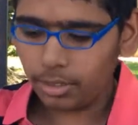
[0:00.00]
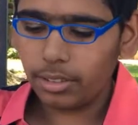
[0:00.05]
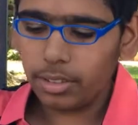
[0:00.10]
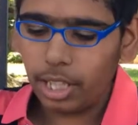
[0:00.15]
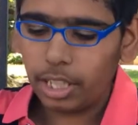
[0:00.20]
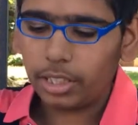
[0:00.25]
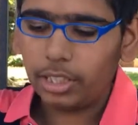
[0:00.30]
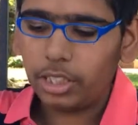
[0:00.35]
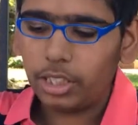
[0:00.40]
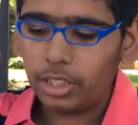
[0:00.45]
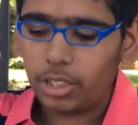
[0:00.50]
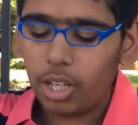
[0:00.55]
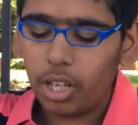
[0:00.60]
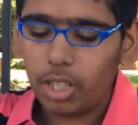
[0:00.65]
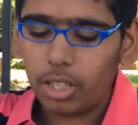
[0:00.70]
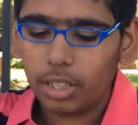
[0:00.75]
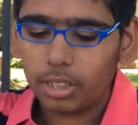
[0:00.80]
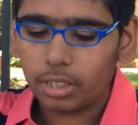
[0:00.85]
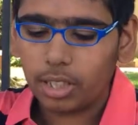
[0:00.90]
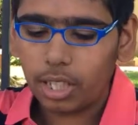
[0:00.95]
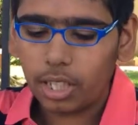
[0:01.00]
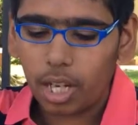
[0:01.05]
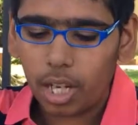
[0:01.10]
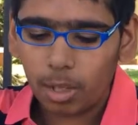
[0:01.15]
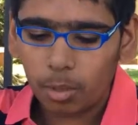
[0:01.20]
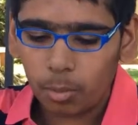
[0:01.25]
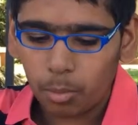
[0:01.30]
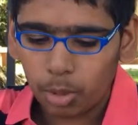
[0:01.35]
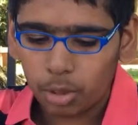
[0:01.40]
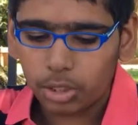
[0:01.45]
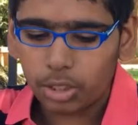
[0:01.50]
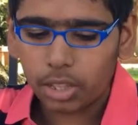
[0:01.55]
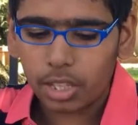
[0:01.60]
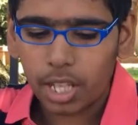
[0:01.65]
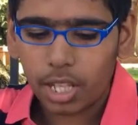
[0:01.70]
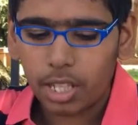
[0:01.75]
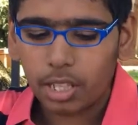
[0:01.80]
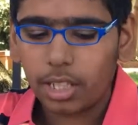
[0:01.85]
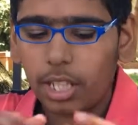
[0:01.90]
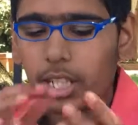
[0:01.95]
like she taught us like how to work
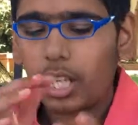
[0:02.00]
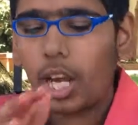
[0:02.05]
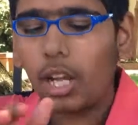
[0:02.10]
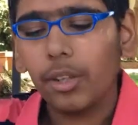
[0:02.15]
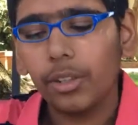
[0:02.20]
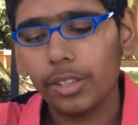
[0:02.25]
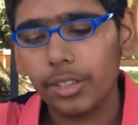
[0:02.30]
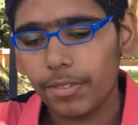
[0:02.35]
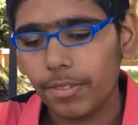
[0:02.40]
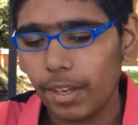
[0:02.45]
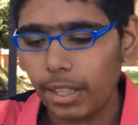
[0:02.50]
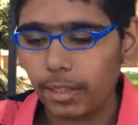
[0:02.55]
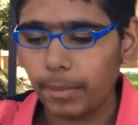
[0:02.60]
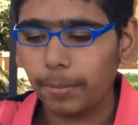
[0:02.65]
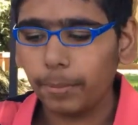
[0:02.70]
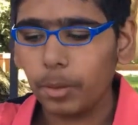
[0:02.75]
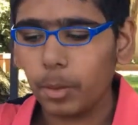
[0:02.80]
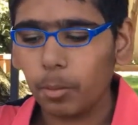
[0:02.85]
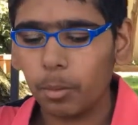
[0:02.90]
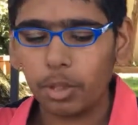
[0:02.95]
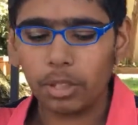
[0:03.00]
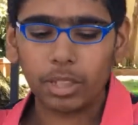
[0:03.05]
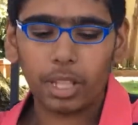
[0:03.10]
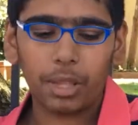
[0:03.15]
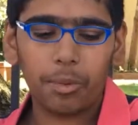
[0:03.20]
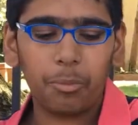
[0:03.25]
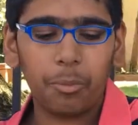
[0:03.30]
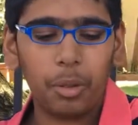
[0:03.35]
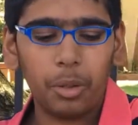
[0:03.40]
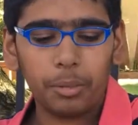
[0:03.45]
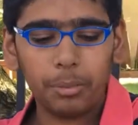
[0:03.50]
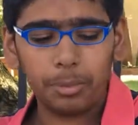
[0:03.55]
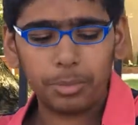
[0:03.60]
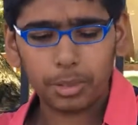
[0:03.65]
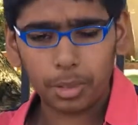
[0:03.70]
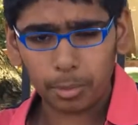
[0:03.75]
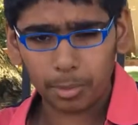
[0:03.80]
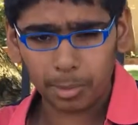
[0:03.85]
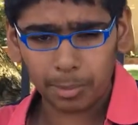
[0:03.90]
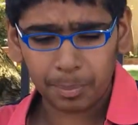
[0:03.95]
together, like how to divide up the work, like
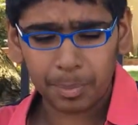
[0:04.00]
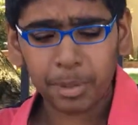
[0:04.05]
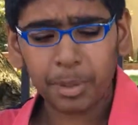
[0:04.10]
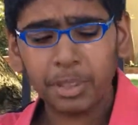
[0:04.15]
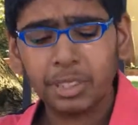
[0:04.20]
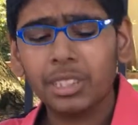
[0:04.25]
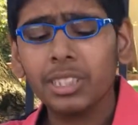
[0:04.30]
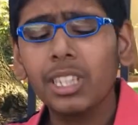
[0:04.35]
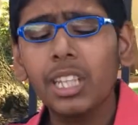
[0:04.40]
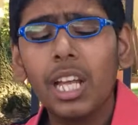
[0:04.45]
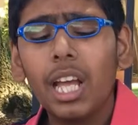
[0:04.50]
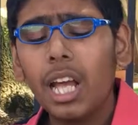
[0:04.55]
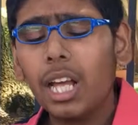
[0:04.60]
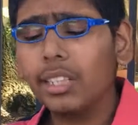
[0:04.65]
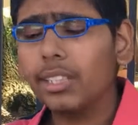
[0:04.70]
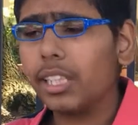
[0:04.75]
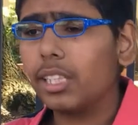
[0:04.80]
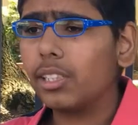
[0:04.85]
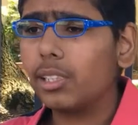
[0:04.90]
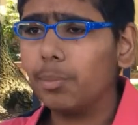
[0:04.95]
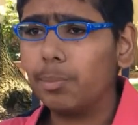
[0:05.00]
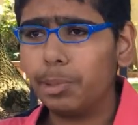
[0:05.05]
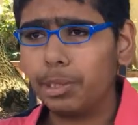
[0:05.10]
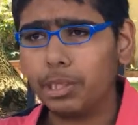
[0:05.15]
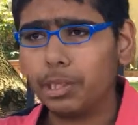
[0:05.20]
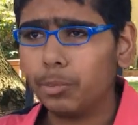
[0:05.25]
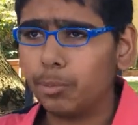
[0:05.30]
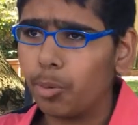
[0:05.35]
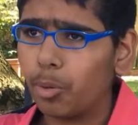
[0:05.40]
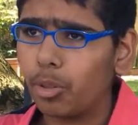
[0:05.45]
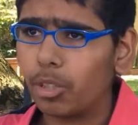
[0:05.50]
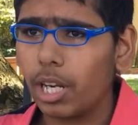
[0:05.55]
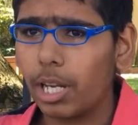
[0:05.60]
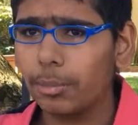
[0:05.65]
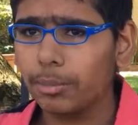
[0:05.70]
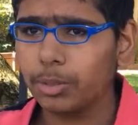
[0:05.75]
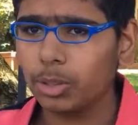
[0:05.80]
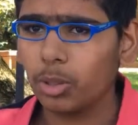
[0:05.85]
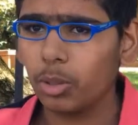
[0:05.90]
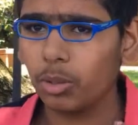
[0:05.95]
someone builds and the other person
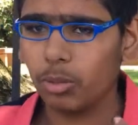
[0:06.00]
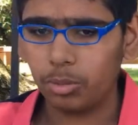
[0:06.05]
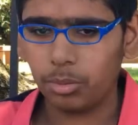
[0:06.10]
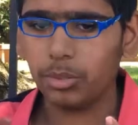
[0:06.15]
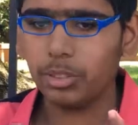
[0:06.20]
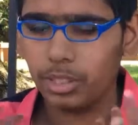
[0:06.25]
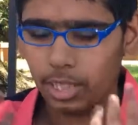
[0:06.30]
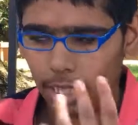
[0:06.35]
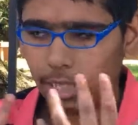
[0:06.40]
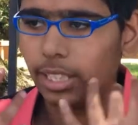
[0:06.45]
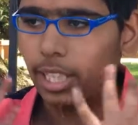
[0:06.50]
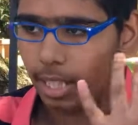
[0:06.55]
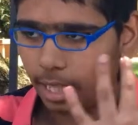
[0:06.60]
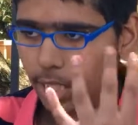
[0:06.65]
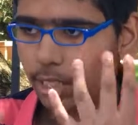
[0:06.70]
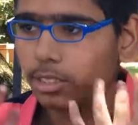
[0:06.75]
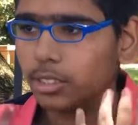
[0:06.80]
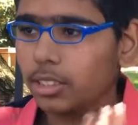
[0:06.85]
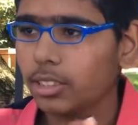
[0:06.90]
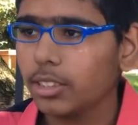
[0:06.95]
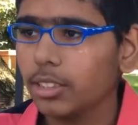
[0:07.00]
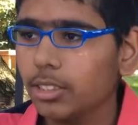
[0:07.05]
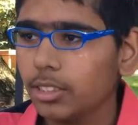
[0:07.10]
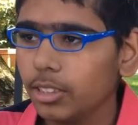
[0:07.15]
programs, so yeah, that has